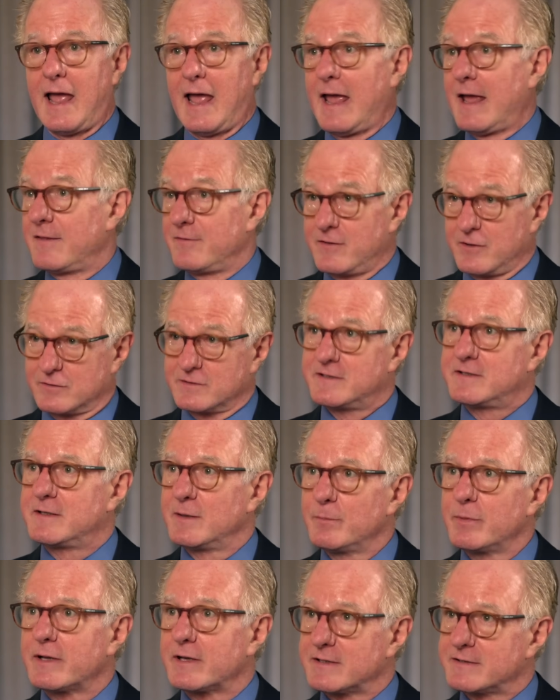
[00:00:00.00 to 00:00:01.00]
and their
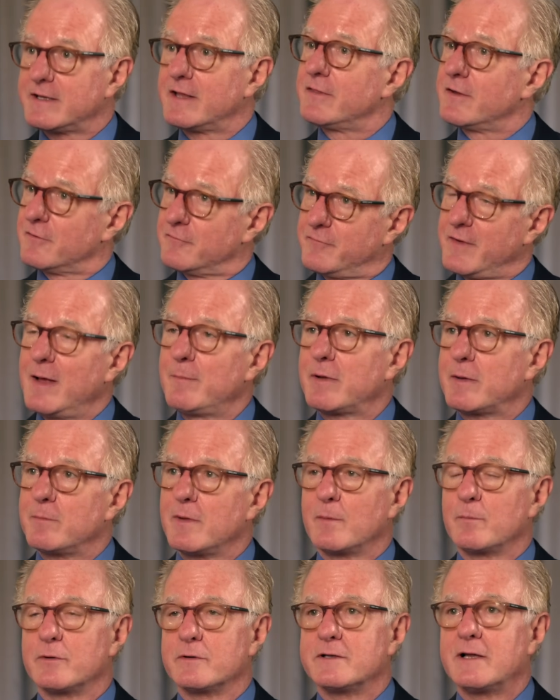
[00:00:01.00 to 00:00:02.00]
siblings and their family
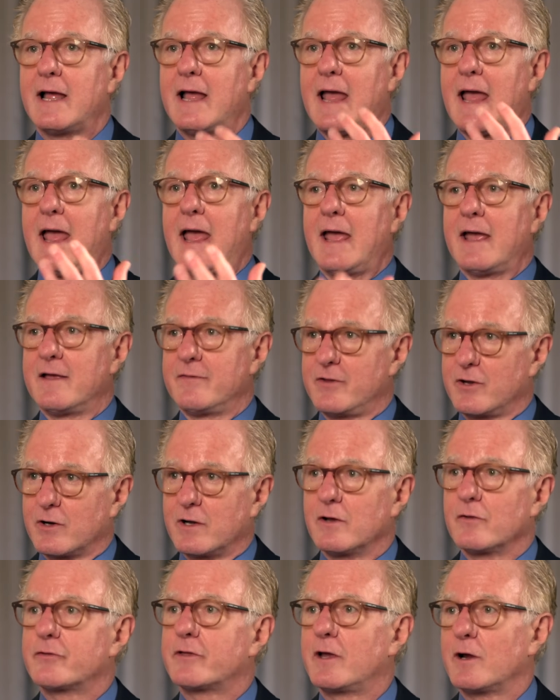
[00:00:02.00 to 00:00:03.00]
members and their
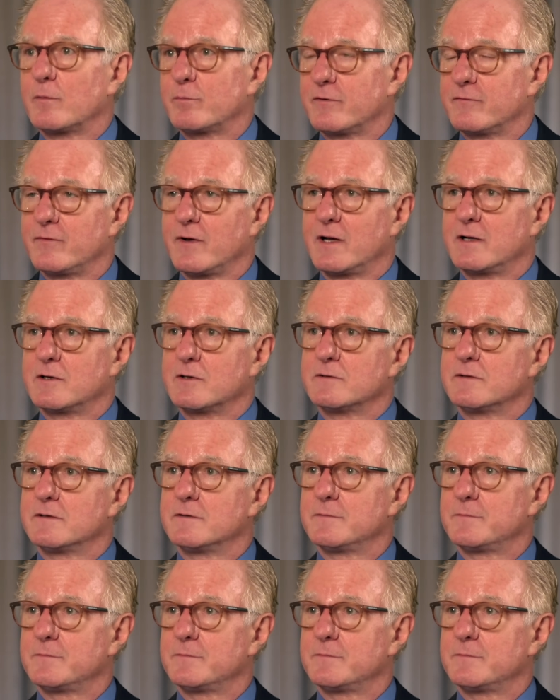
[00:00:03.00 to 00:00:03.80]
healthcare providers.